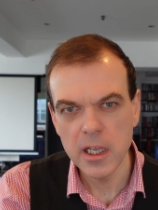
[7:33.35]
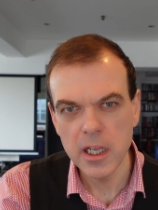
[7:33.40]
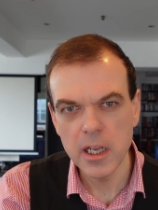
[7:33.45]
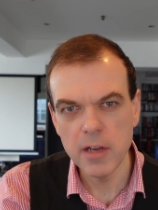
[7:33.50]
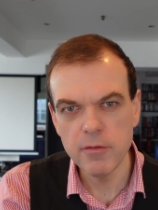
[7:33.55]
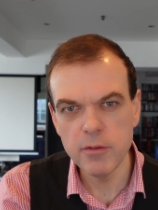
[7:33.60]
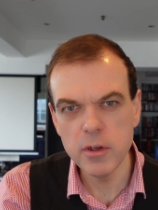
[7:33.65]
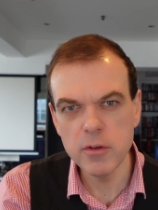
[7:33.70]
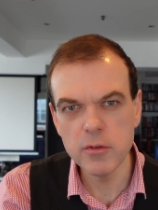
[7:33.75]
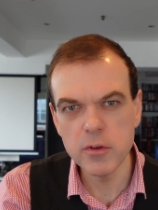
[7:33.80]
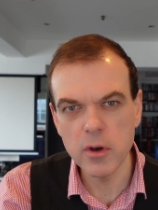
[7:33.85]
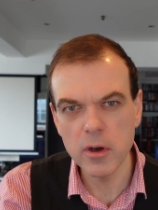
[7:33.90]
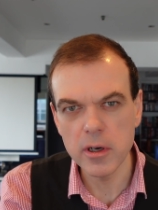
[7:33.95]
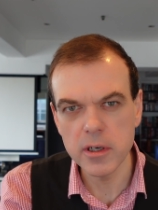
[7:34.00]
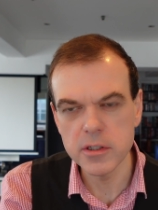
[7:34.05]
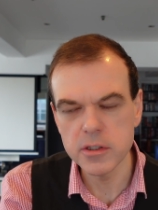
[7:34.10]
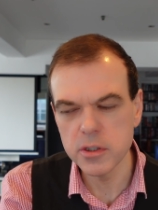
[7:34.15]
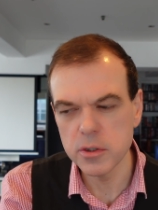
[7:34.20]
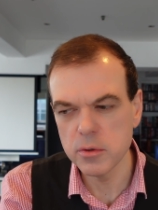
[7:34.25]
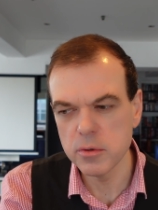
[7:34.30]
if you've got
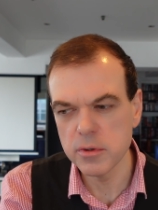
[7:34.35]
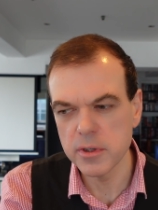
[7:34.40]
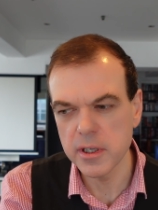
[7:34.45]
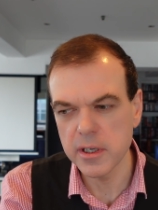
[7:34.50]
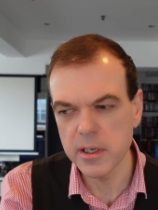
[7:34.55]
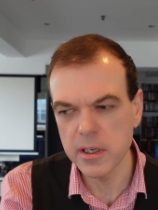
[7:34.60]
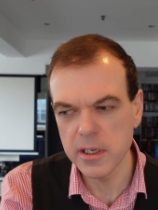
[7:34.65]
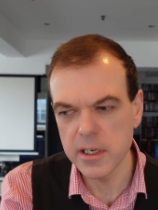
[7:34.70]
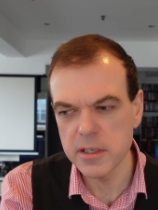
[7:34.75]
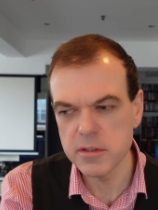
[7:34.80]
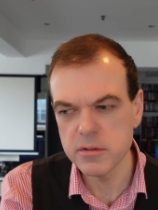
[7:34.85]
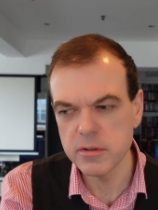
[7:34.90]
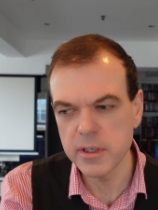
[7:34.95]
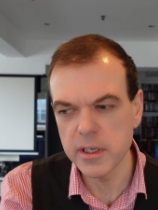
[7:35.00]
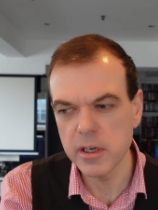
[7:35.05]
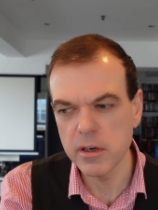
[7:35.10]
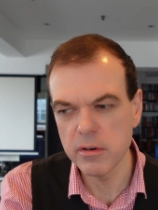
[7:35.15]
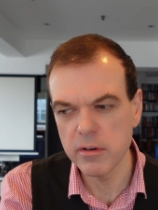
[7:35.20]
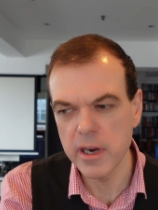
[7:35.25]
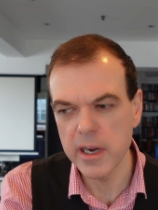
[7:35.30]
a tool that can literally
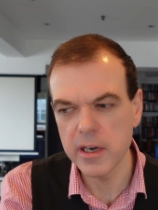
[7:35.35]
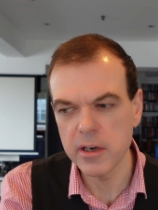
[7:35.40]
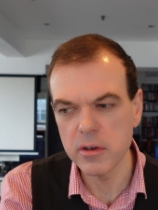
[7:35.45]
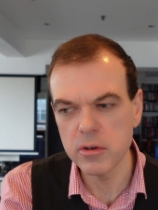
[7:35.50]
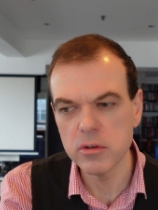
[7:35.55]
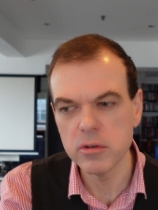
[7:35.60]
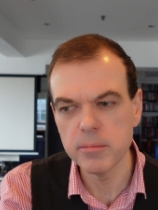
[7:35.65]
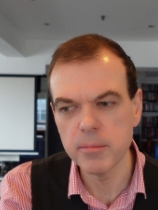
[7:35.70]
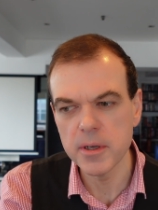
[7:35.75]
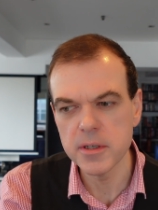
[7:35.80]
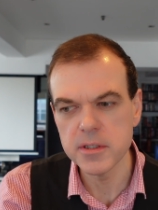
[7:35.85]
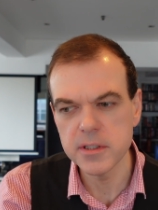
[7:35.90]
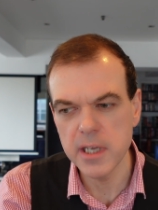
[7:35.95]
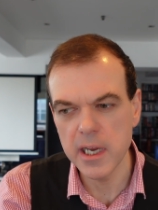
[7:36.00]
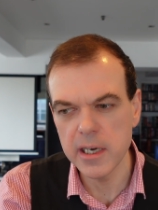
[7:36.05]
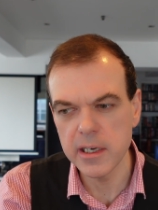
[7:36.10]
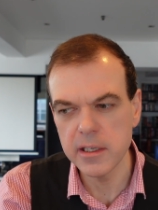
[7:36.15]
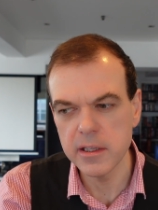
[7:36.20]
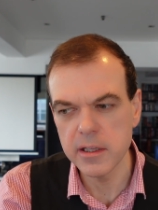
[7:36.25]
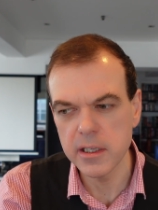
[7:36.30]
create almost
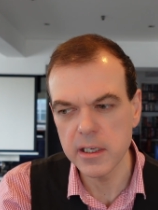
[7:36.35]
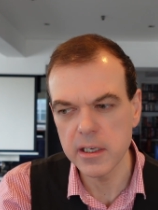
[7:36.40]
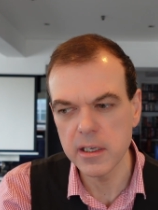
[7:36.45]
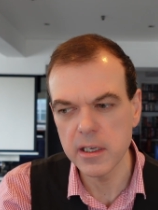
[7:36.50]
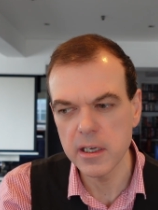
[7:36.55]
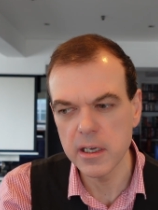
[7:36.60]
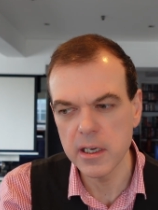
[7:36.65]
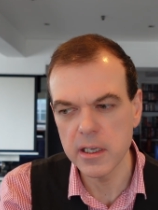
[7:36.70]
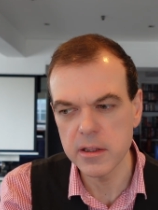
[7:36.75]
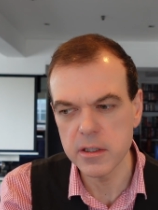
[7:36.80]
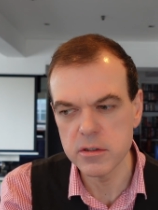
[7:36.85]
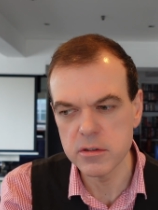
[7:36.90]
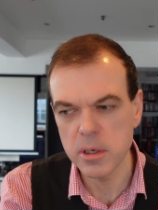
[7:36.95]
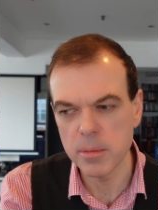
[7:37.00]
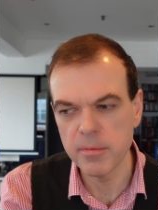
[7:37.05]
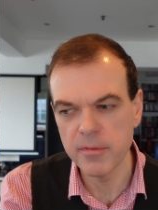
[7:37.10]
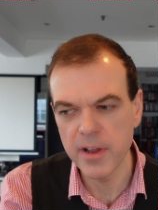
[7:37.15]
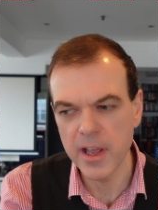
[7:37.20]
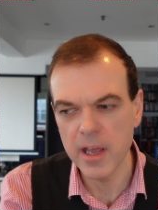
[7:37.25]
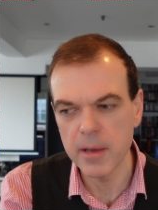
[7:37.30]
anything at the
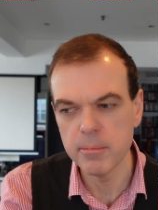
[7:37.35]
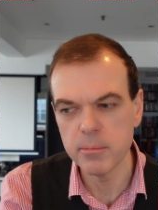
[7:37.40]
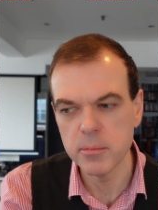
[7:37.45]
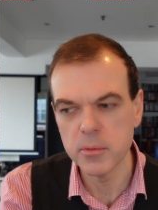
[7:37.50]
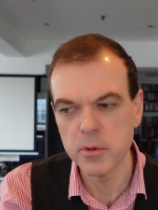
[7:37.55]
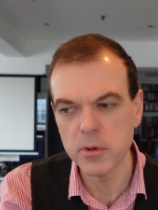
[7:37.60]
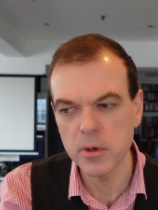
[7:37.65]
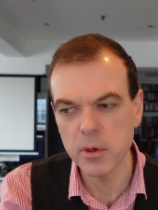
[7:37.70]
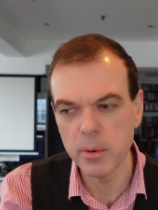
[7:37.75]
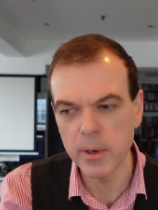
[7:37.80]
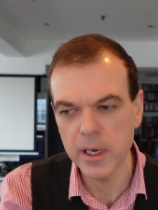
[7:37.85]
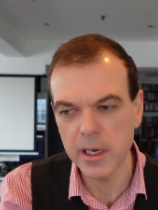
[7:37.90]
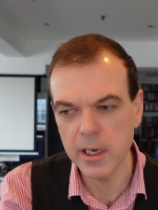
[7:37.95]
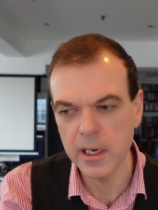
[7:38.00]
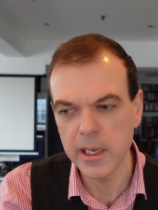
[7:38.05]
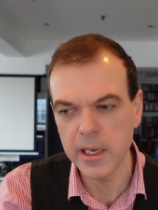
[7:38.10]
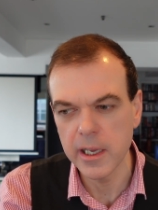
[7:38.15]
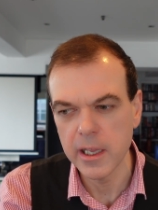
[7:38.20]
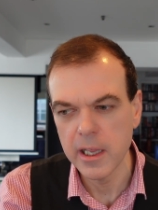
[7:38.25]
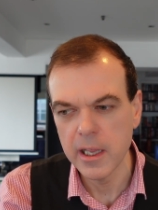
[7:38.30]
drop of a hat more
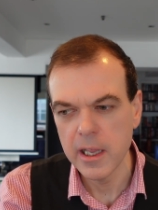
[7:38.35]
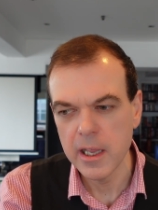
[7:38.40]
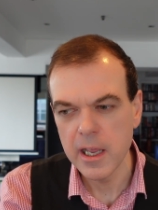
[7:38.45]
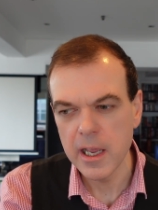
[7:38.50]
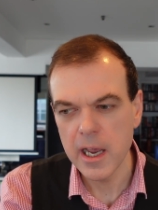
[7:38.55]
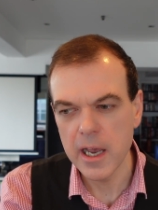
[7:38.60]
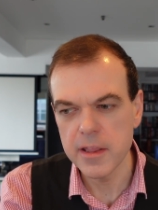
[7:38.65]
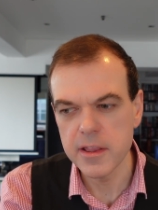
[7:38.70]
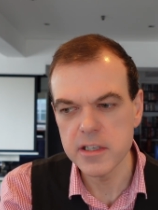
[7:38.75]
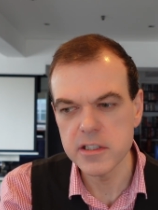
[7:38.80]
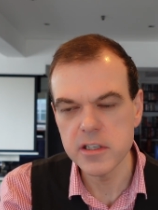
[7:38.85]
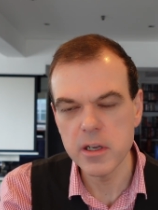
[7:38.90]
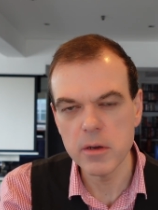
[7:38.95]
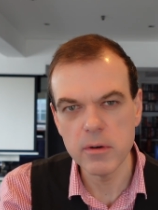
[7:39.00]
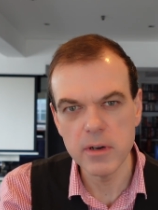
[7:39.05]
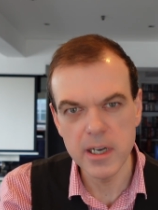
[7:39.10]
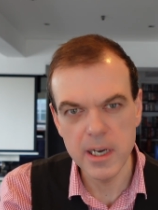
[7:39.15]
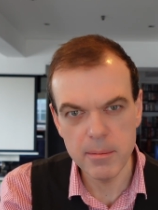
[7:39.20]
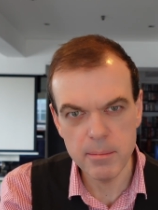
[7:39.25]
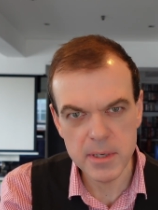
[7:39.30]
quickly and there's no
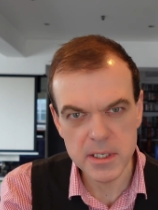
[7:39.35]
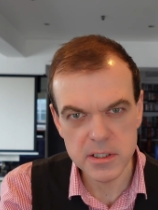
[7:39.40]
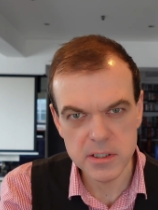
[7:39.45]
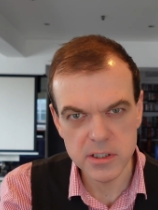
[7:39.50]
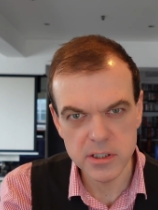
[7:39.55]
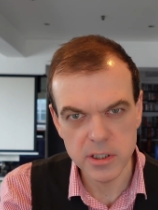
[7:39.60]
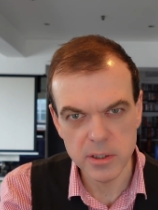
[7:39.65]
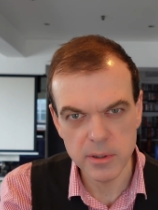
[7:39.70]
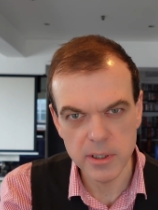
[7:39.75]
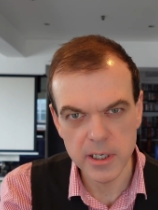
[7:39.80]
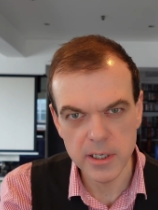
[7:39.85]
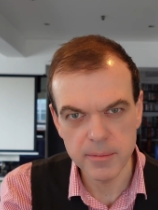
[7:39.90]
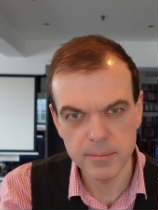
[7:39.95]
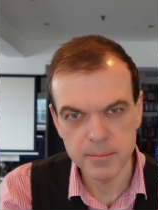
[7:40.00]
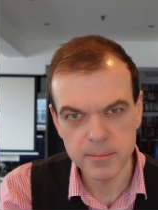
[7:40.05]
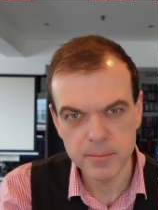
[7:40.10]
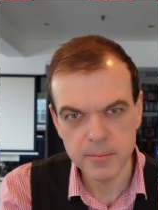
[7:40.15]
limits to it